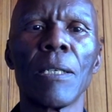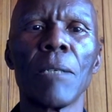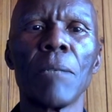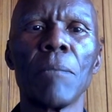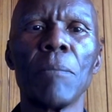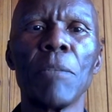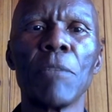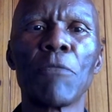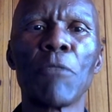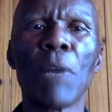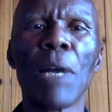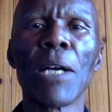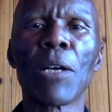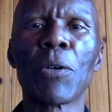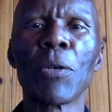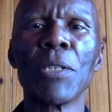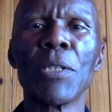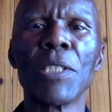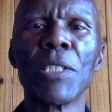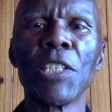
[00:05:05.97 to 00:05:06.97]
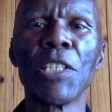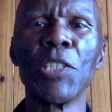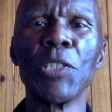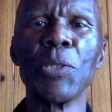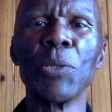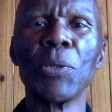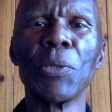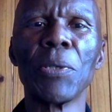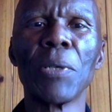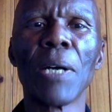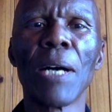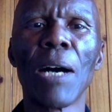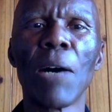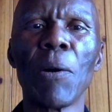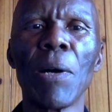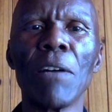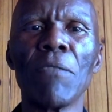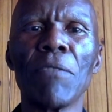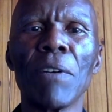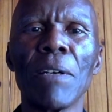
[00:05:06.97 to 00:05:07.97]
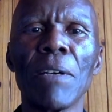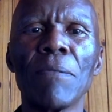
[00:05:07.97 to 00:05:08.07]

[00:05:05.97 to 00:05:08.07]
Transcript: Before I continue, however,